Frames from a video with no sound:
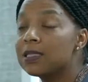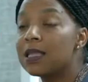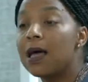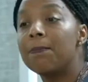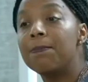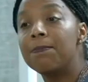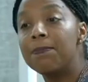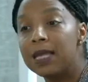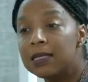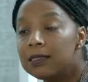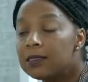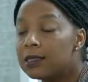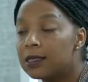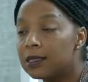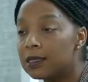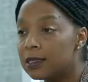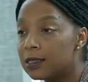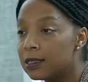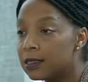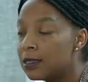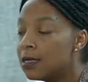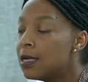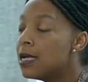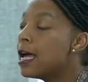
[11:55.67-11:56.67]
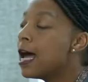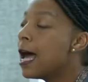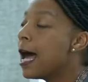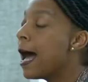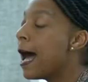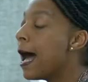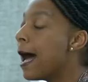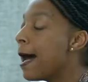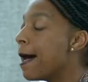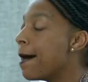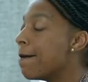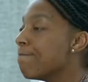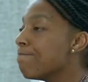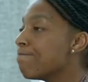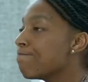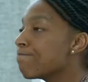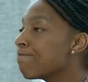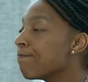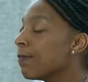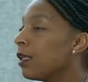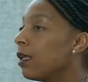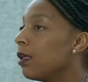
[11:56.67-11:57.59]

some mental um,